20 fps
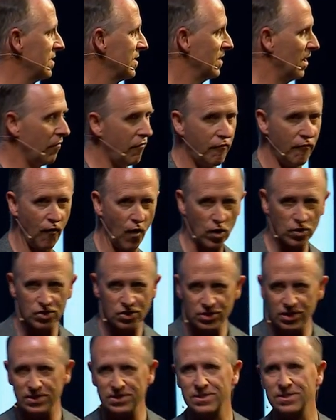that
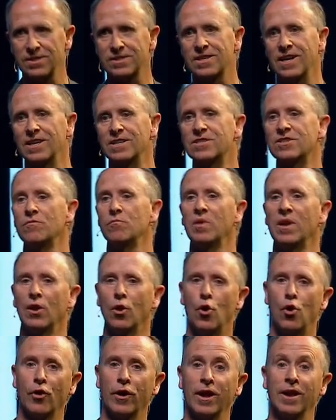fosters the sense of
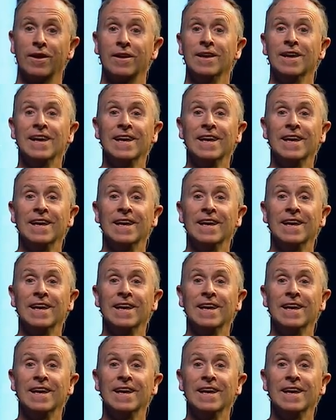belonging,